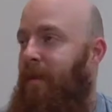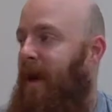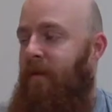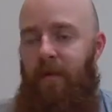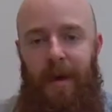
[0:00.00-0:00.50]

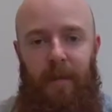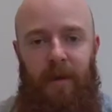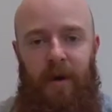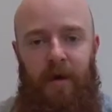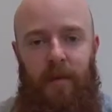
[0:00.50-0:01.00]
may
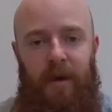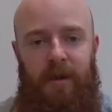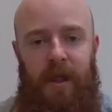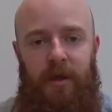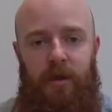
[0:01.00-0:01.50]
remember on my
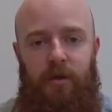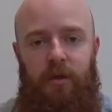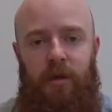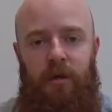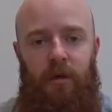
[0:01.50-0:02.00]

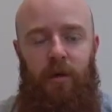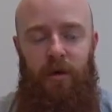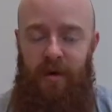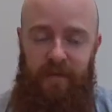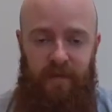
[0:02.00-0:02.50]
channel,
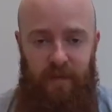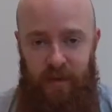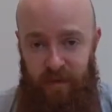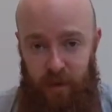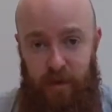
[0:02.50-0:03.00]
or if
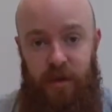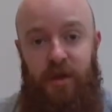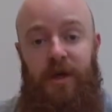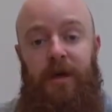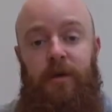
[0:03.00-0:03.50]
you're new to the
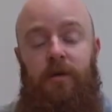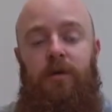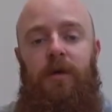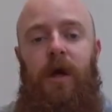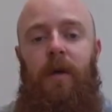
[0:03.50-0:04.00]
channel,
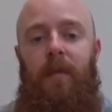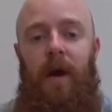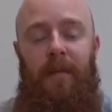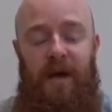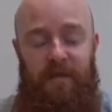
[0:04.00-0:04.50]

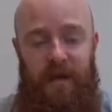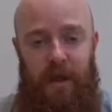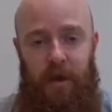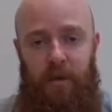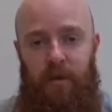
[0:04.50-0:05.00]
I made a
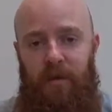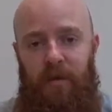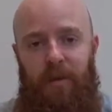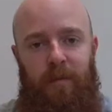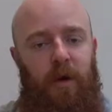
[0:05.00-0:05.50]
video
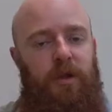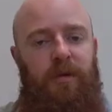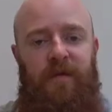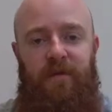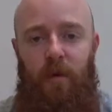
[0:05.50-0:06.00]

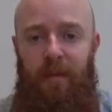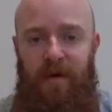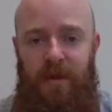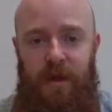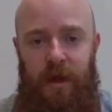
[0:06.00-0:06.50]
approximately 4
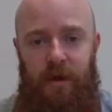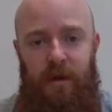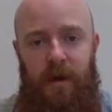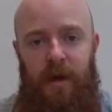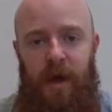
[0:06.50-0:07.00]
months ago
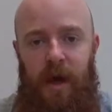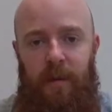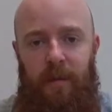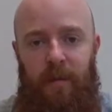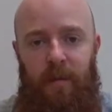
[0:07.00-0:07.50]

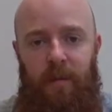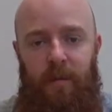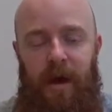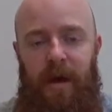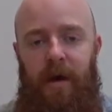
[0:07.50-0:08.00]

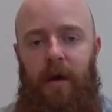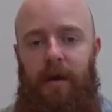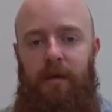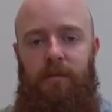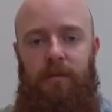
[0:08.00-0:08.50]
where
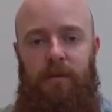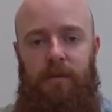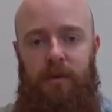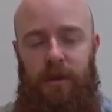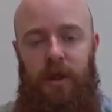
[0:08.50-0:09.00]
I
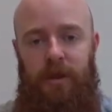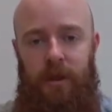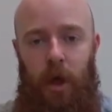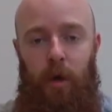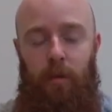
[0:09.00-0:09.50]

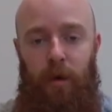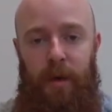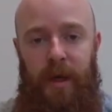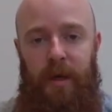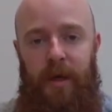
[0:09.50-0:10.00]
started
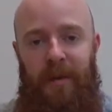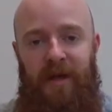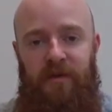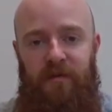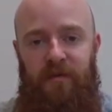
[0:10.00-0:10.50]
homebrewing a
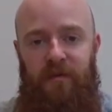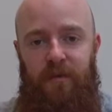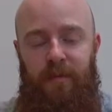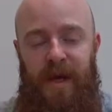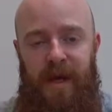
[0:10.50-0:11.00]
batch of
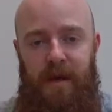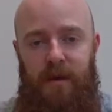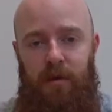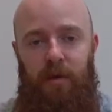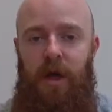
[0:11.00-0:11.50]
mead,
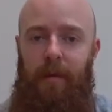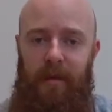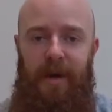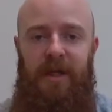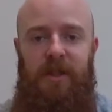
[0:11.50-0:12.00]
or a couple
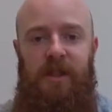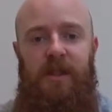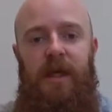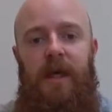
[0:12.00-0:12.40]
of batches.